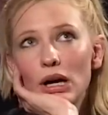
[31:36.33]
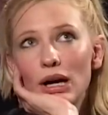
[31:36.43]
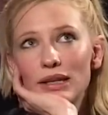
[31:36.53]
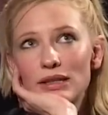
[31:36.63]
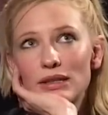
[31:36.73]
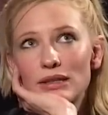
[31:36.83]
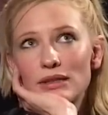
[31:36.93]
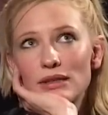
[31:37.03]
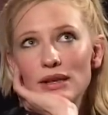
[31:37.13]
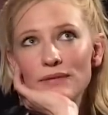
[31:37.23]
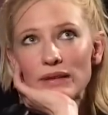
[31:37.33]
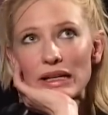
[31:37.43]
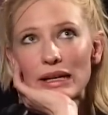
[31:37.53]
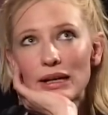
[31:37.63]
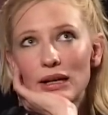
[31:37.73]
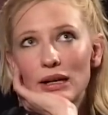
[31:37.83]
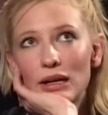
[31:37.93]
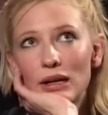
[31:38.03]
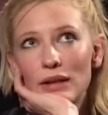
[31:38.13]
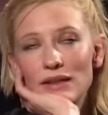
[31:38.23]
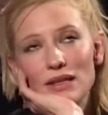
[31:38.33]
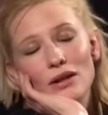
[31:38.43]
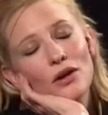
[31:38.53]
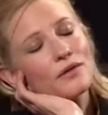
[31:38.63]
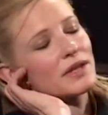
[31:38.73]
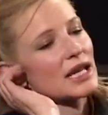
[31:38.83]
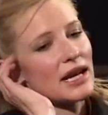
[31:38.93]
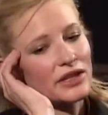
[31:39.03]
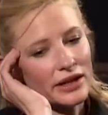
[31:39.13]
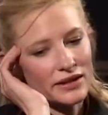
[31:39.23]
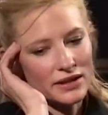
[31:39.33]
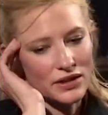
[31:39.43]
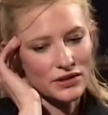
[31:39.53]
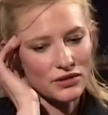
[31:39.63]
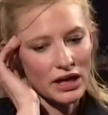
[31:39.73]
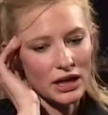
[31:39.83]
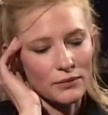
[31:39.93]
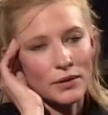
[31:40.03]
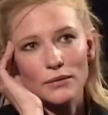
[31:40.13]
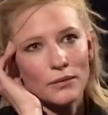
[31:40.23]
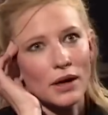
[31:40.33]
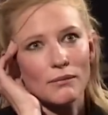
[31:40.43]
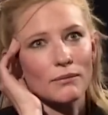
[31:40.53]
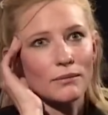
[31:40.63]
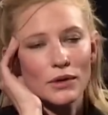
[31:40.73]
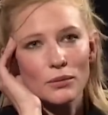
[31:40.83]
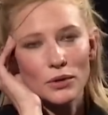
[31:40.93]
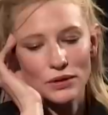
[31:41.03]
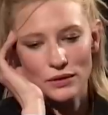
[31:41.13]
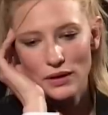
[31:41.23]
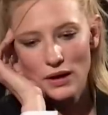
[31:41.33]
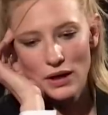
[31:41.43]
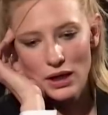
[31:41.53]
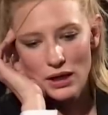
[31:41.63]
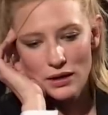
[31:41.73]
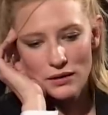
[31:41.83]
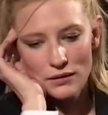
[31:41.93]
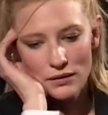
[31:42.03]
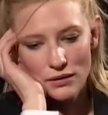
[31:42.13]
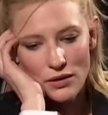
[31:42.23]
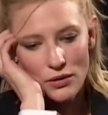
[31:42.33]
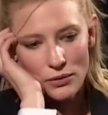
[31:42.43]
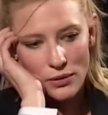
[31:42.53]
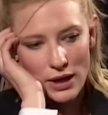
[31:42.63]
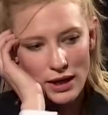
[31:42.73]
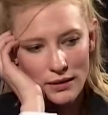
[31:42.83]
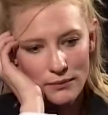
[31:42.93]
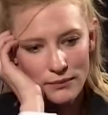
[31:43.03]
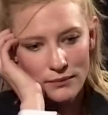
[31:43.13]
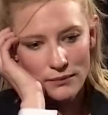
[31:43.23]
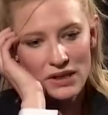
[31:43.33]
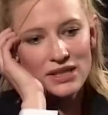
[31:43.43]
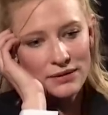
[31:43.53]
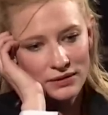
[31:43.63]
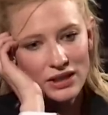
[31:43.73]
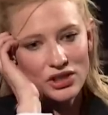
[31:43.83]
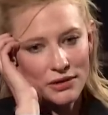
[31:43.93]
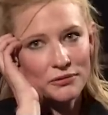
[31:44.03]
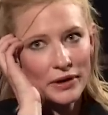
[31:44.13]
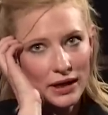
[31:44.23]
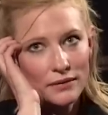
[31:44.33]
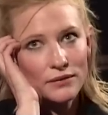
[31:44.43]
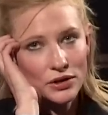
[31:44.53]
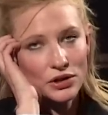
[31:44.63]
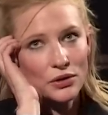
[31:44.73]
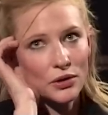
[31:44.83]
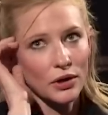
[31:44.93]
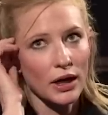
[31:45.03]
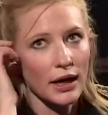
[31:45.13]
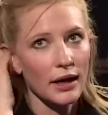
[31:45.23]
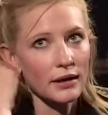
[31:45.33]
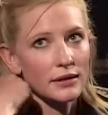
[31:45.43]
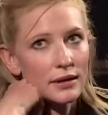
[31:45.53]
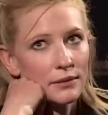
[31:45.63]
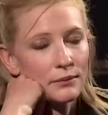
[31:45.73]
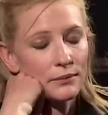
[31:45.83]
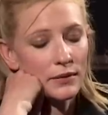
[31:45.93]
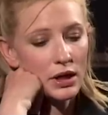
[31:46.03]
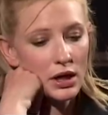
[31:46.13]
I definitely, uh, there's a lot of stage actors in Australia that um, you wouldn't know, um, but definitely Geoffrey, for sure. And um,